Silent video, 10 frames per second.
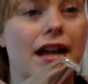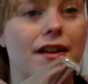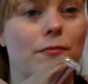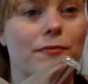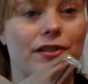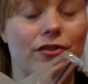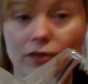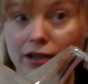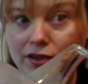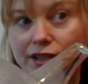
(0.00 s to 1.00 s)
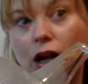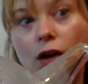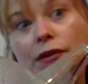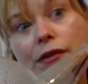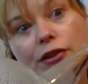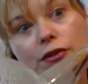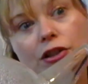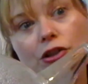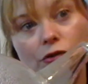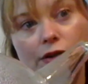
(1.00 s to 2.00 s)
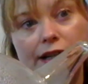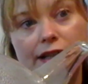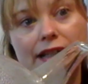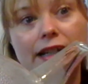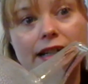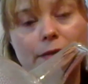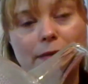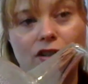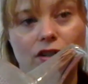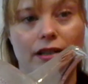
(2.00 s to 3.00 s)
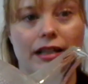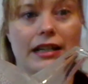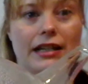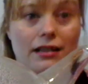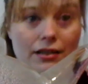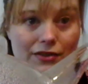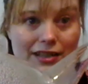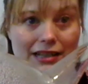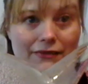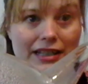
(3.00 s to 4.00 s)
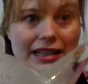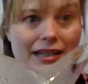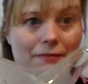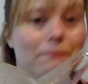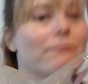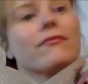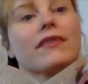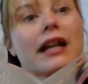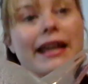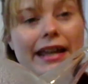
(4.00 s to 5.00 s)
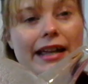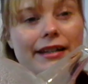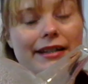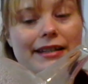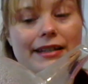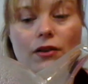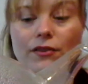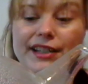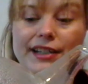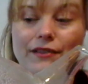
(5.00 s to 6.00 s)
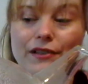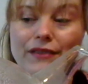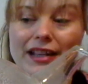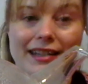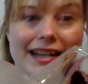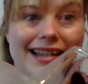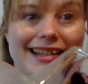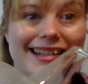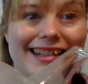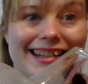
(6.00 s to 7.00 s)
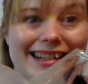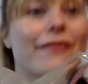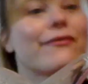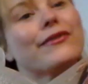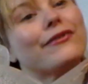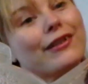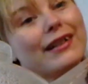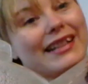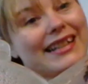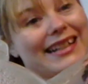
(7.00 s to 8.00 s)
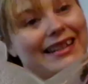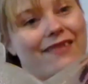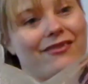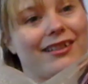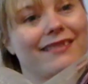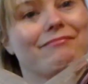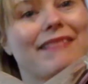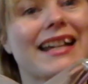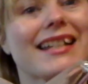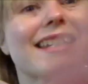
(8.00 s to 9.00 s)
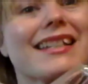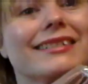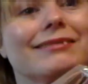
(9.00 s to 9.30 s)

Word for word: item to treat yourself if you enjoy tea, especially loose leaf tea and it's also a fantastic gift for a tea lover. Thanks.